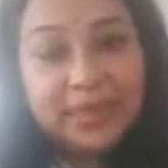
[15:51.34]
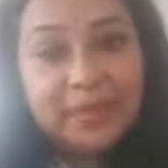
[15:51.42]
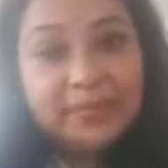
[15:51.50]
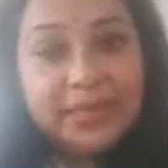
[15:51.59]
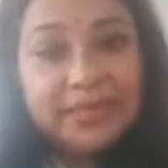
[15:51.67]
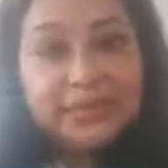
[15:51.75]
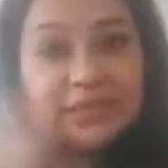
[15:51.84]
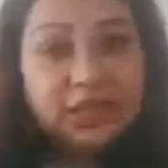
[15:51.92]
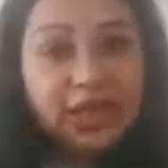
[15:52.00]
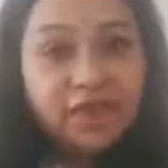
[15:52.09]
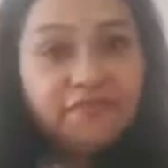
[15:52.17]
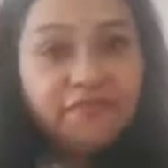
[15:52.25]
Because
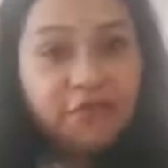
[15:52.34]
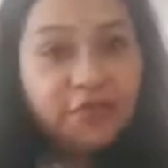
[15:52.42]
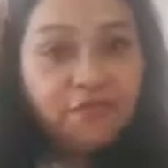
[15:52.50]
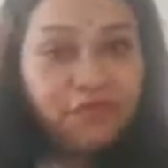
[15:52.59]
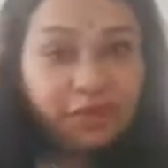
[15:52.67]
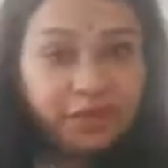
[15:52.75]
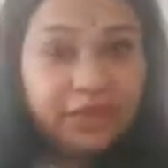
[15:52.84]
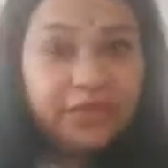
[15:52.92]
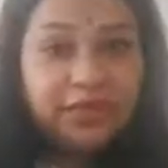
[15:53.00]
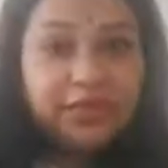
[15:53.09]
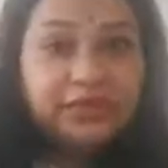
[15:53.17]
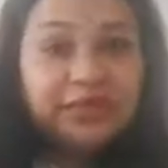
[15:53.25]
if your
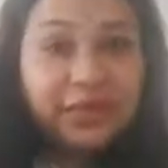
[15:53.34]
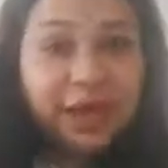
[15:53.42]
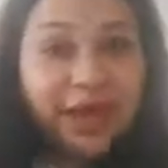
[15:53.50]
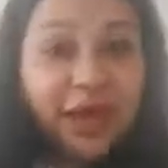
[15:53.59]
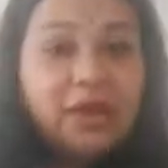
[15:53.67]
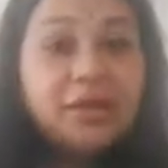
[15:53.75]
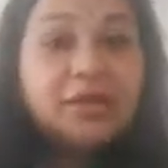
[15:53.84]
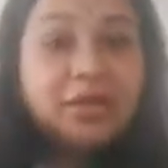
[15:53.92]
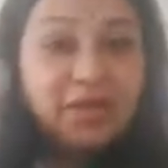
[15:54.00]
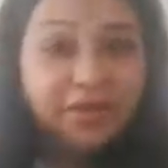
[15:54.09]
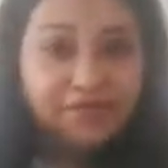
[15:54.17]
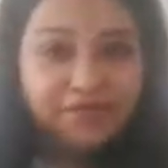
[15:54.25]
follicles are
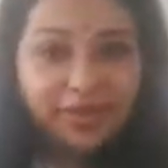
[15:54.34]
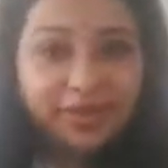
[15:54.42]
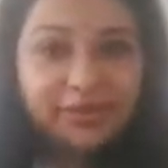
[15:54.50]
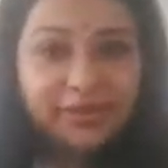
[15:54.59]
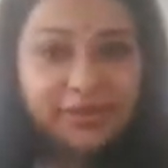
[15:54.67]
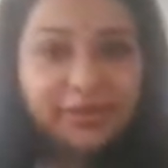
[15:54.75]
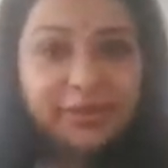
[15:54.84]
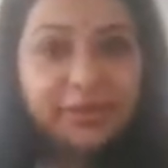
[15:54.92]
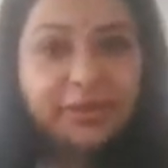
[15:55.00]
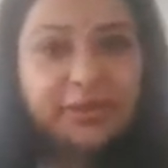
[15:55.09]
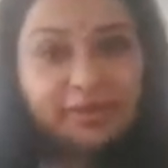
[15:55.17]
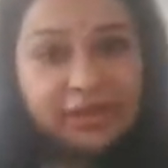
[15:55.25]
infected,
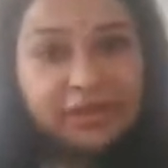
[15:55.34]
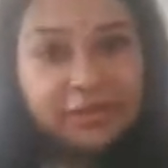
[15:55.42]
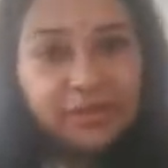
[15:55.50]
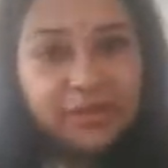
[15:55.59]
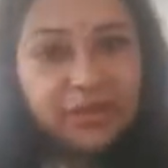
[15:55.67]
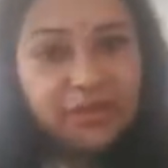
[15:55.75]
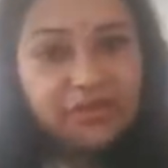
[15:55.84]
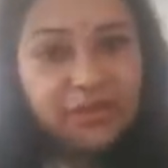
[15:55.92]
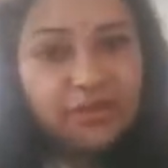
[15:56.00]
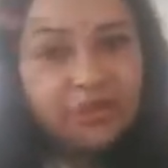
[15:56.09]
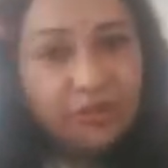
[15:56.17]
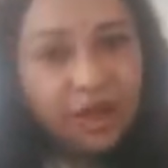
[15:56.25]
trust me, even
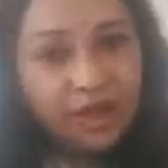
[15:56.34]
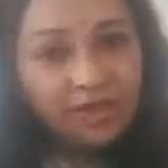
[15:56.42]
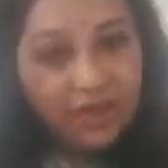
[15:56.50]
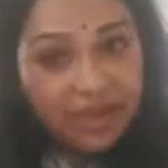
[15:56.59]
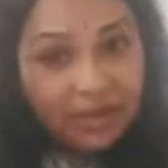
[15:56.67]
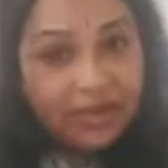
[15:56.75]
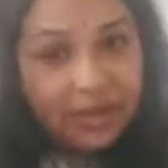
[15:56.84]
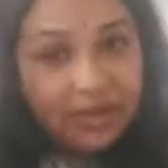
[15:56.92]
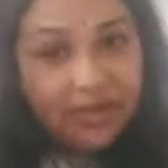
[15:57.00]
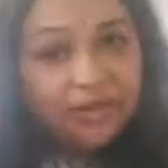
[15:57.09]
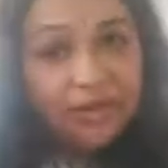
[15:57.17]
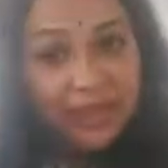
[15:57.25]
if you have hair
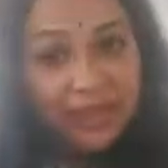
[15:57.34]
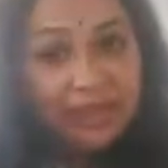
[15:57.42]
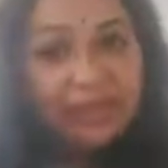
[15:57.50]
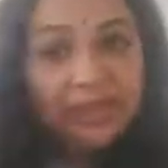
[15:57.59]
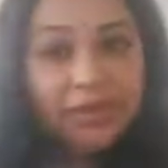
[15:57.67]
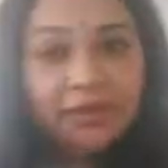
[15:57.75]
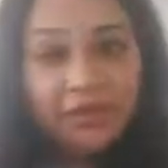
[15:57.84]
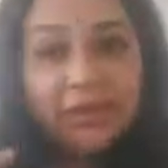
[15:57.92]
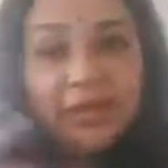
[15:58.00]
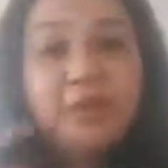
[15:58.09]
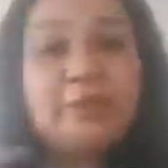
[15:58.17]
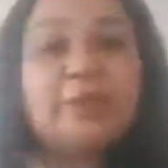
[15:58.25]
here, the length here,
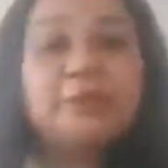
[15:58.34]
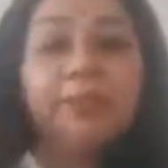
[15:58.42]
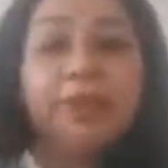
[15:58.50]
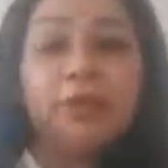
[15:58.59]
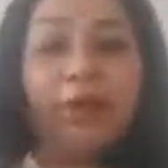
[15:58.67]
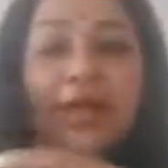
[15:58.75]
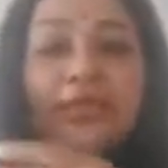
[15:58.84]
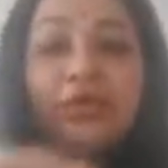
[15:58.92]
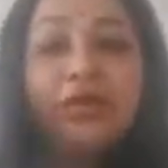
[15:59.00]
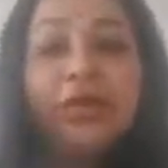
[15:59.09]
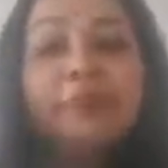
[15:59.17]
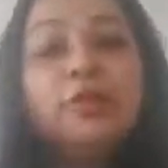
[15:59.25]
but below, as you
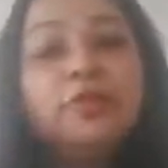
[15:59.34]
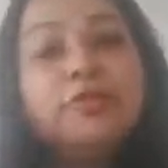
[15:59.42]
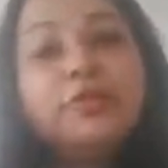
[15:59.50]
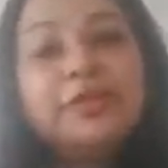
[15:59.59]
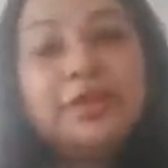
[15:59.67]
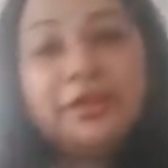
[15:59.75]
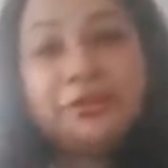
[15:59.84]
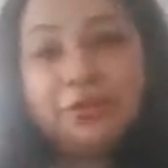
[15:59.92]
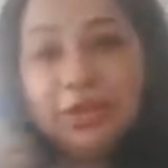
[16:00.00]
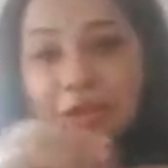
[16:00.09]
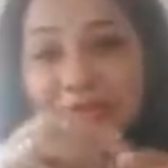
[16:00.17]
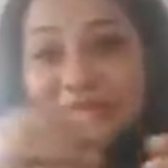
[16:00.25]
come lower
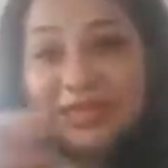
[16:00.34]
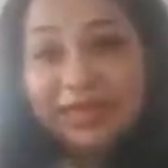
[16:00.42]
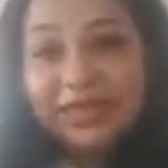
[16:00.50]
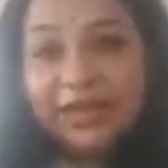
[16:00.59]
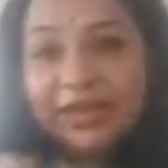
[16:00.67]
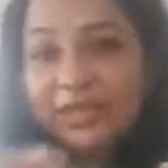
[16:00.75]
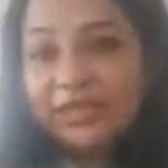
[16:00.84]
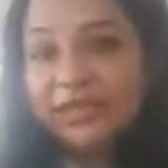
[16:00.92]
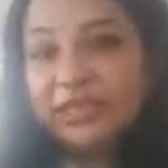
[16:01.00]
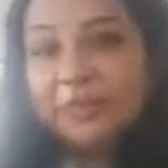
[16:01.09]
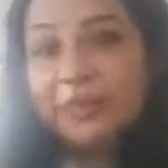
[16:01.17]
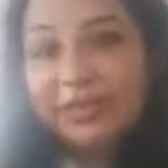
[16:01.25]
down, you'll start getting the
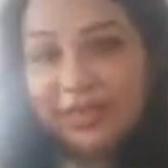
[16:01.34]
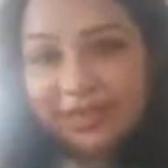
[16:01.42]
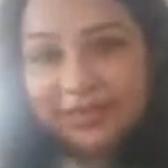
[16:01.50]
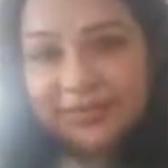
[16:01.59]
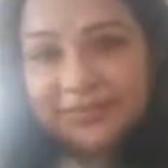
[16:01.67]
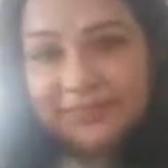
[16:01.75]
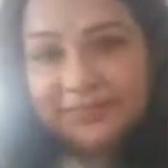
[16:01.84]
split ends,